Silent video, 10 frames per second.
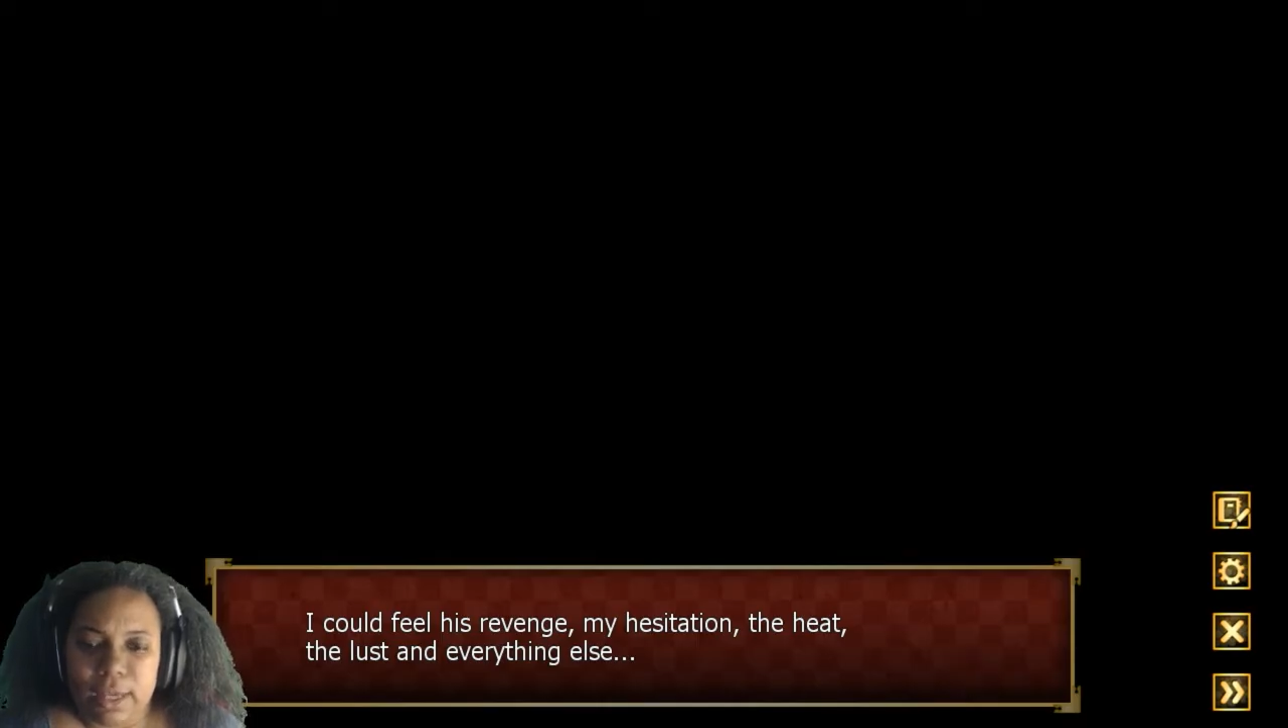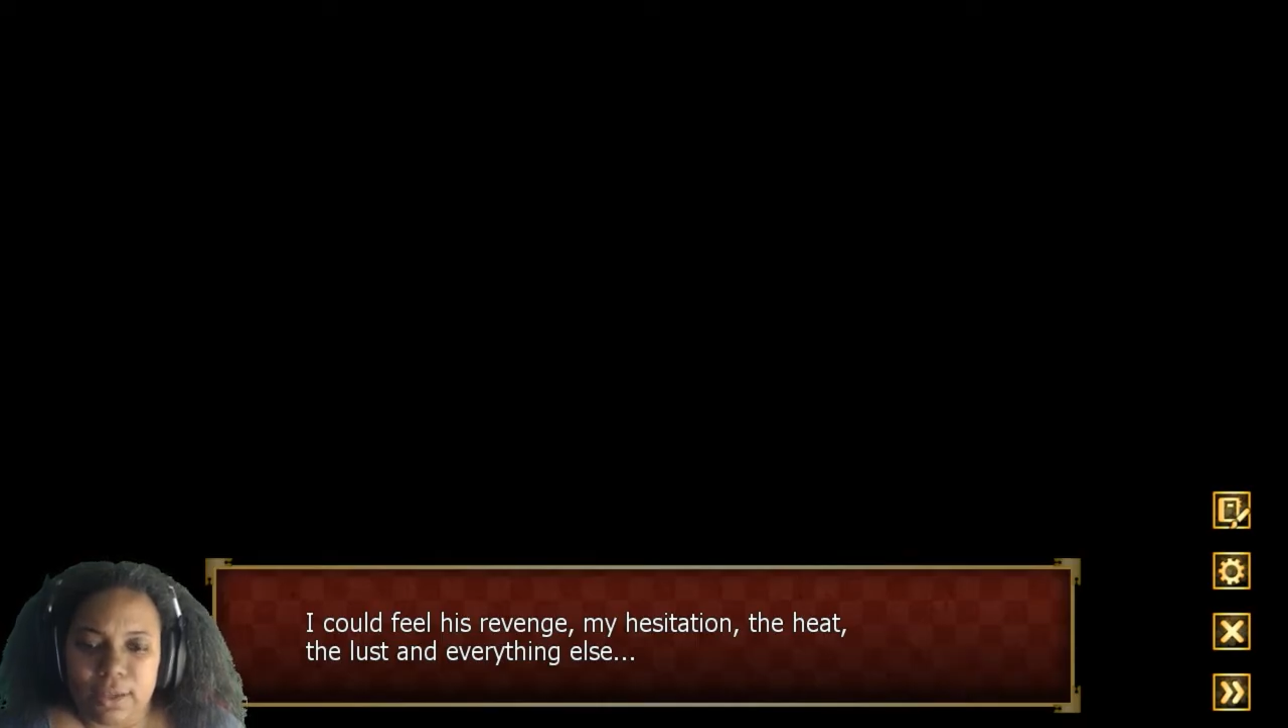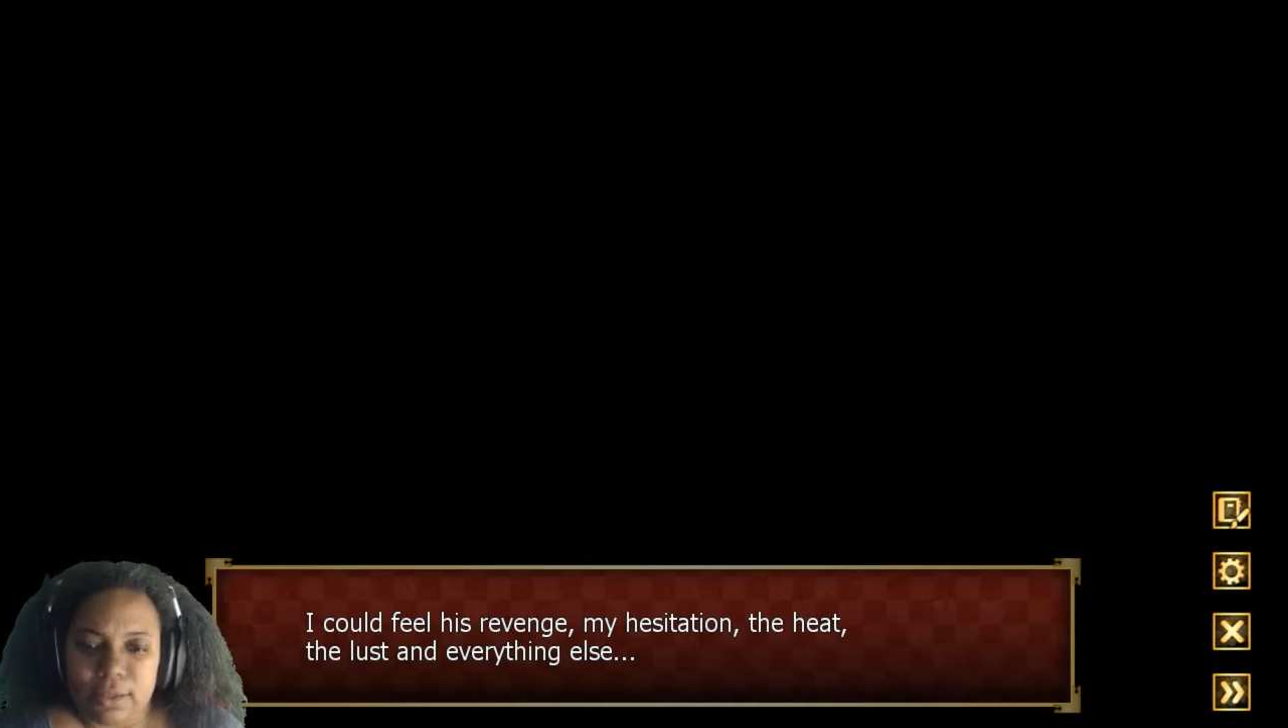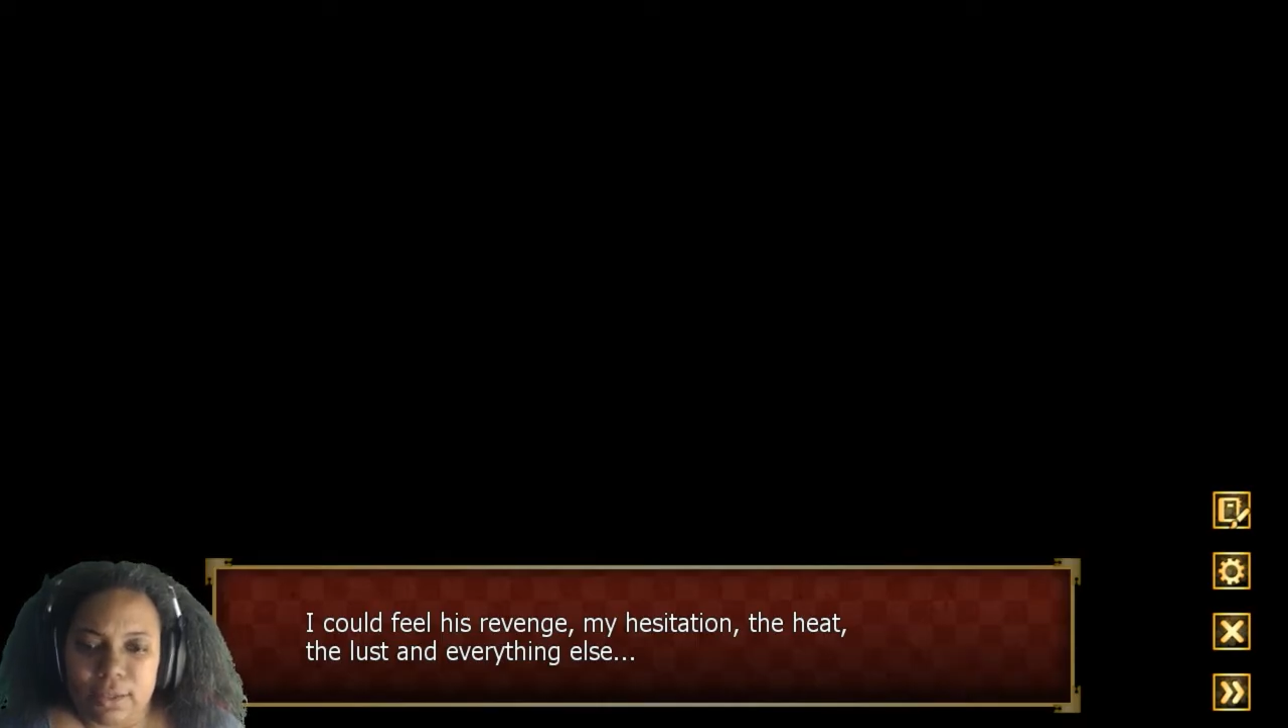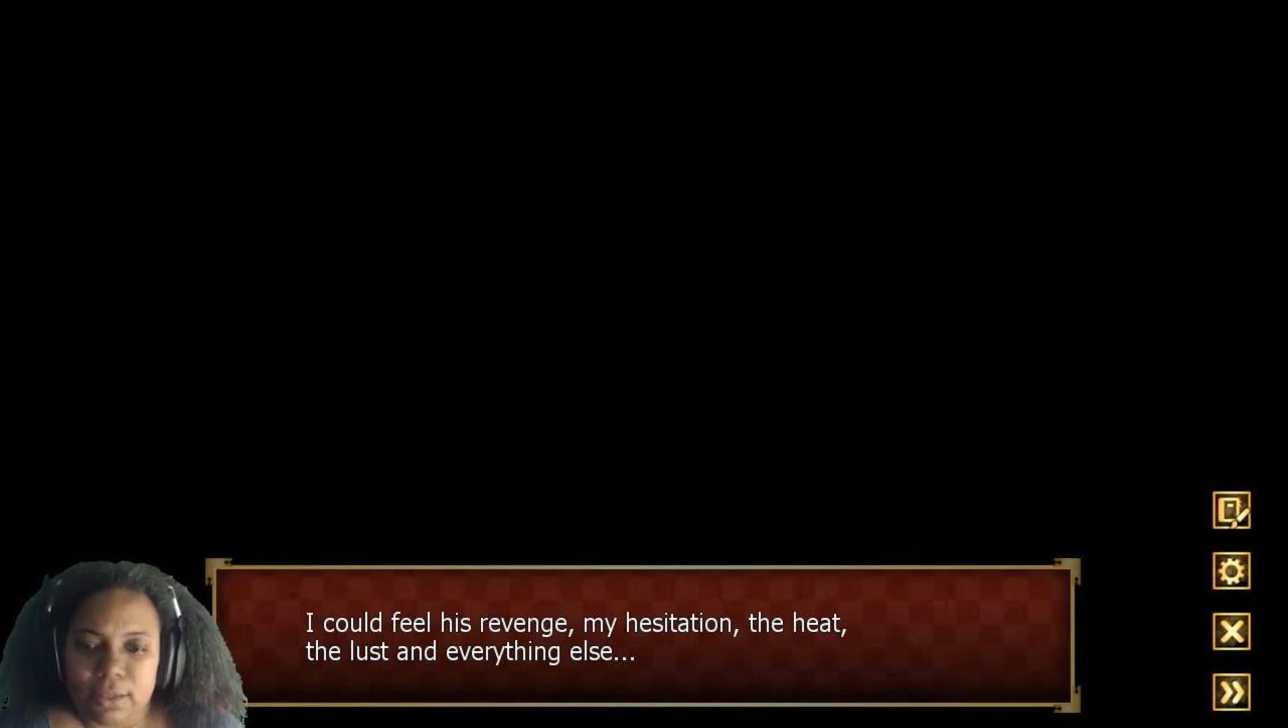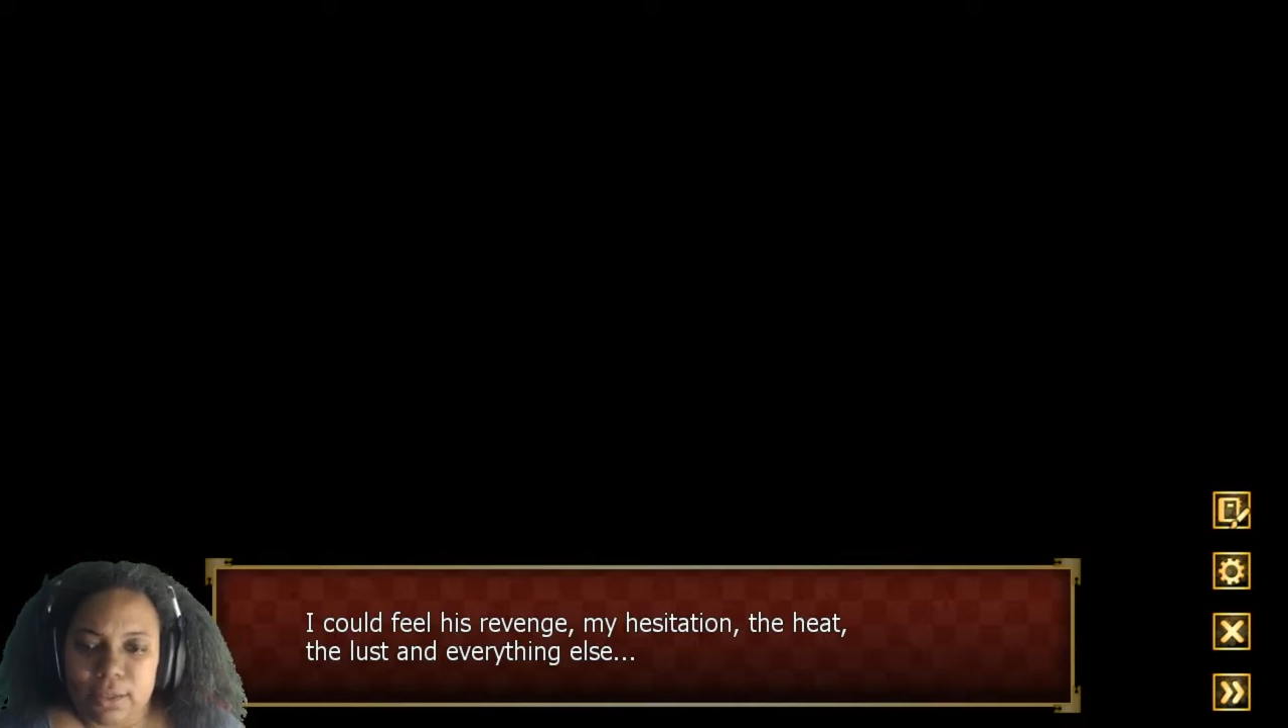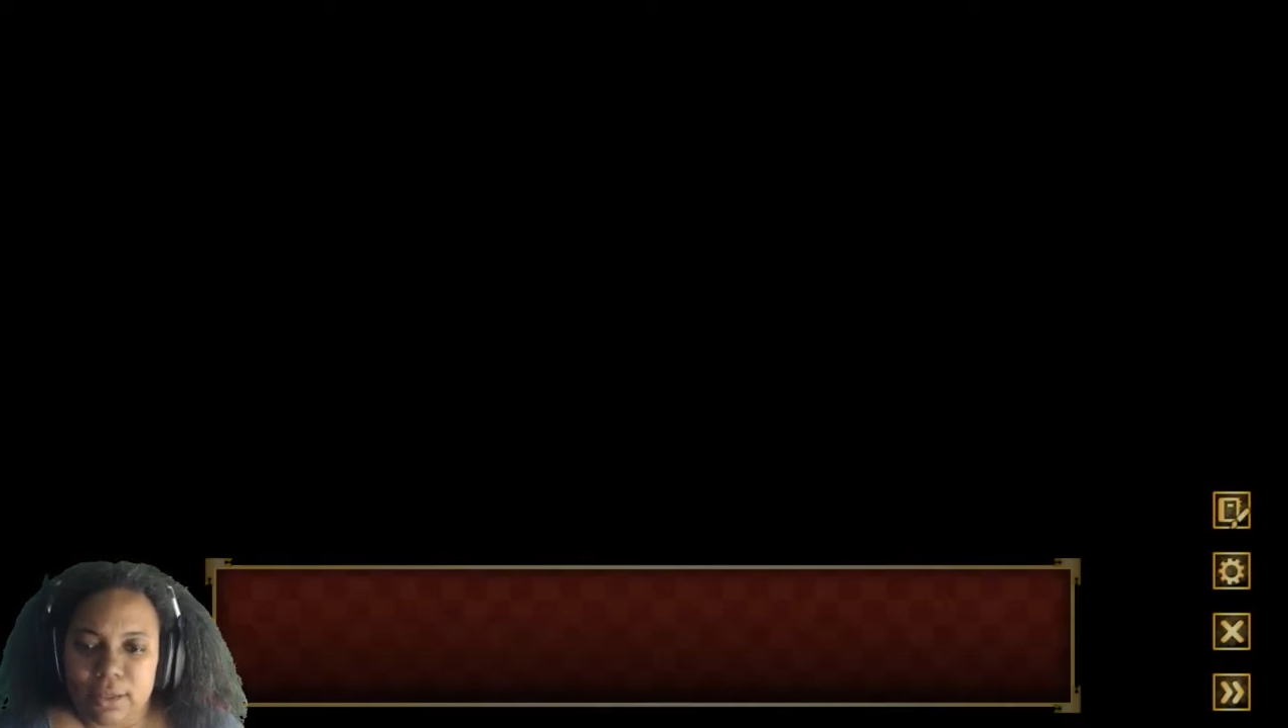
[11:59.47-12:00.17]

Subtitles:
else.